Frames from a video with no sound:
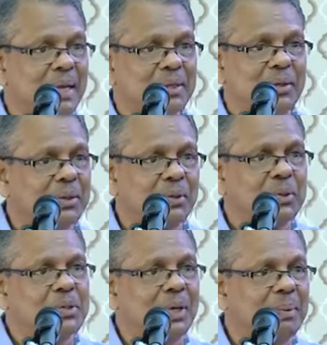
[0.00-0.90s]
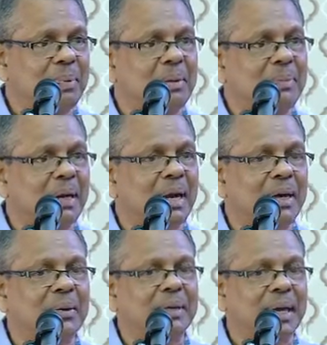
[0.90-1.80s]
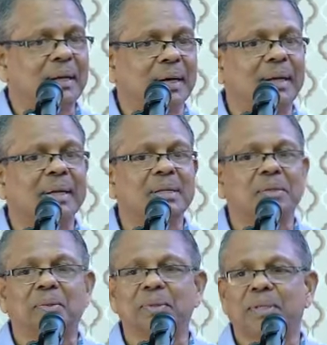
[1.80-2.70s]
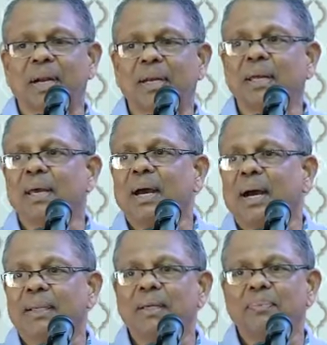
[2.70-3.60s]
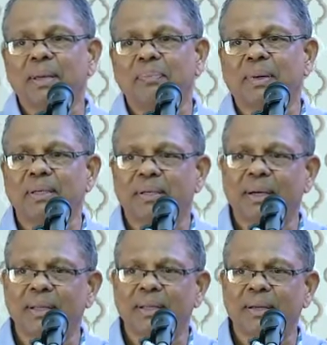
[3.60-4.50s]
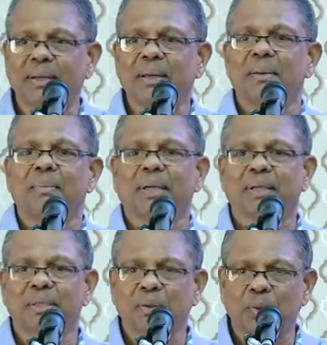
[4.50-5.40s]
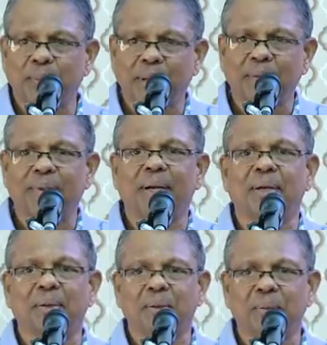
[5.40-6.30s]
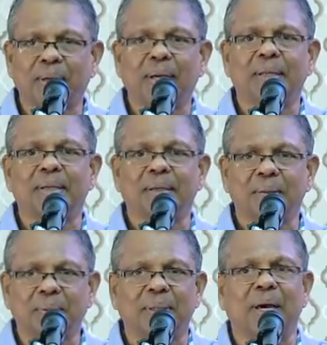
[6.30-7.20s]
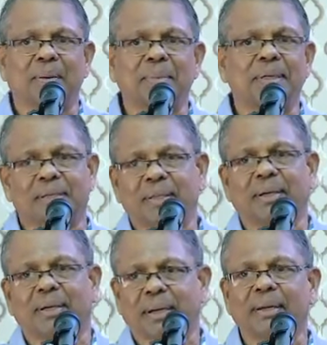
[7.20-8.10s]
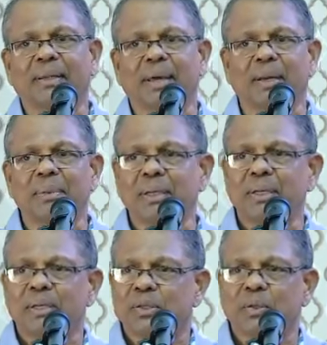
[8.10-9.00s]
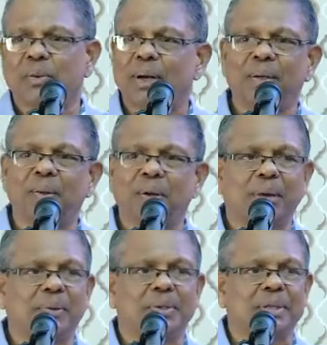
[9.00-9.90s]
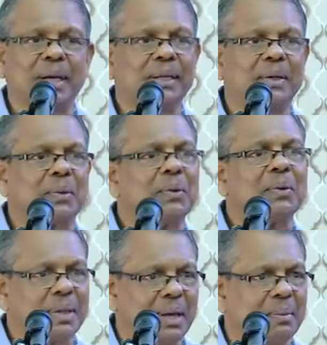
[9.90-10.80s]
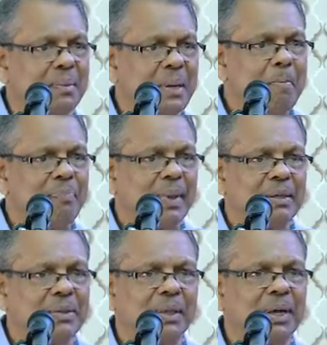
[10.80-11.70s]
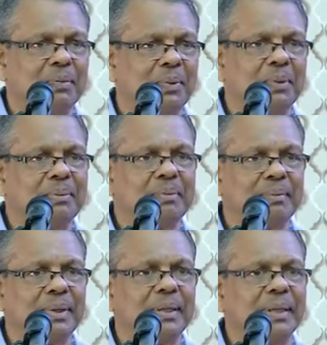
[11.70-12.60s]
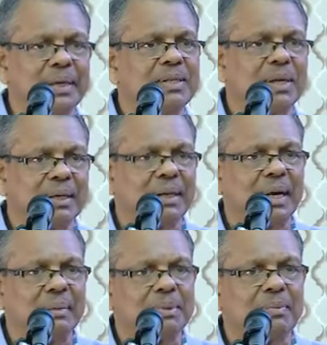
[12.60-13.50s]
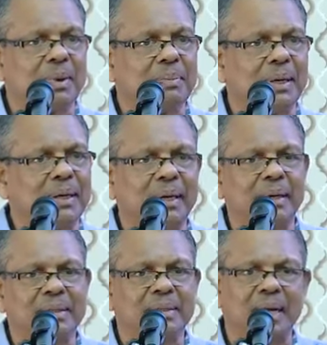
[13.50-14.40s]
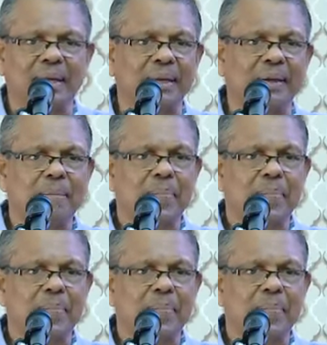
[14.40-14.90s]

So usually people are not encouraged to study other people's religion because you believe that your religion, your dharma is the correct dharma. So why do you have to study the wrong dharma? So therefore, in the ancient times, people didn't study